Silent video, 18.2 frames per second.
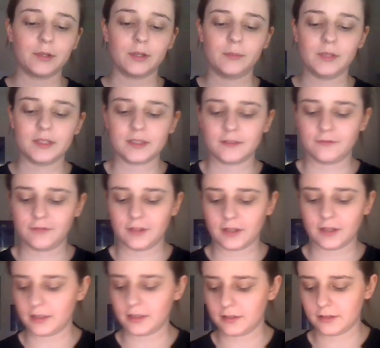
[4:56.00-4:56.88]
I'm going to be using
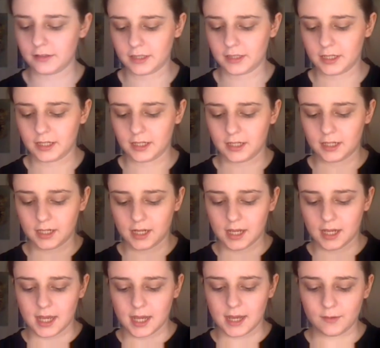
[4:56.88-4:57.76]
Feet Colours,
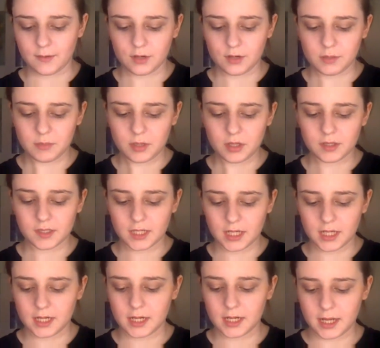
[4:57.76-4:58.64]
and I'm going to be
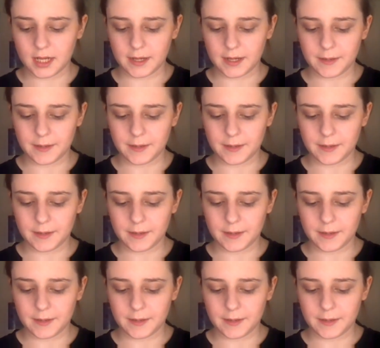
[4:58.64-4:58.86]
using